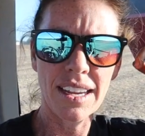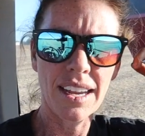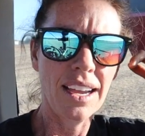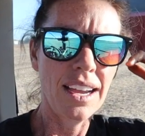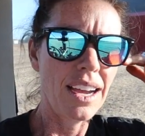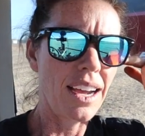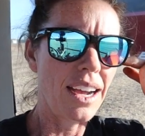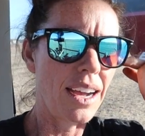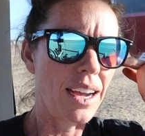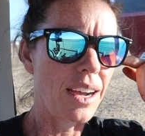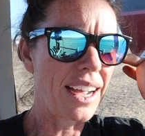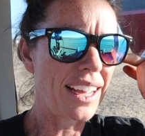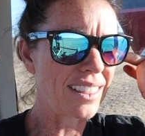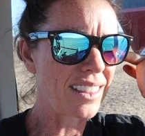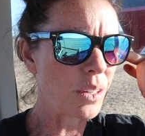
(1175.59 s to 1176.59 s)

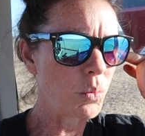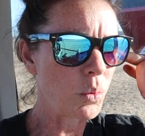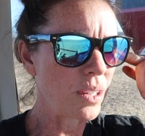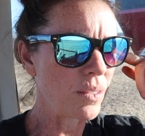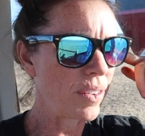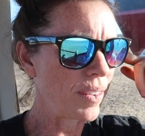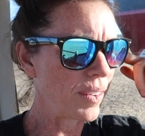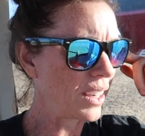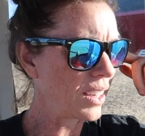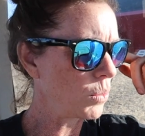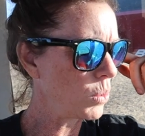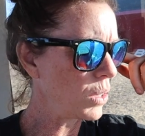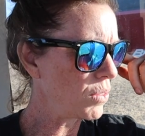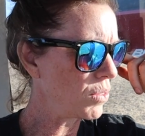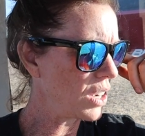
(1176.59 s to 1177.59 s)
I think
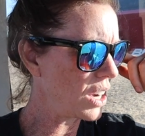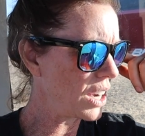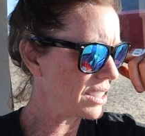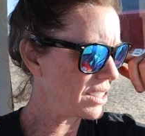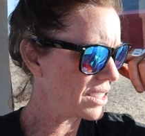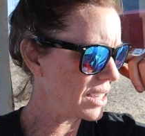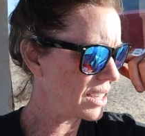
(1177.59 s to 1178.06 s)
we've got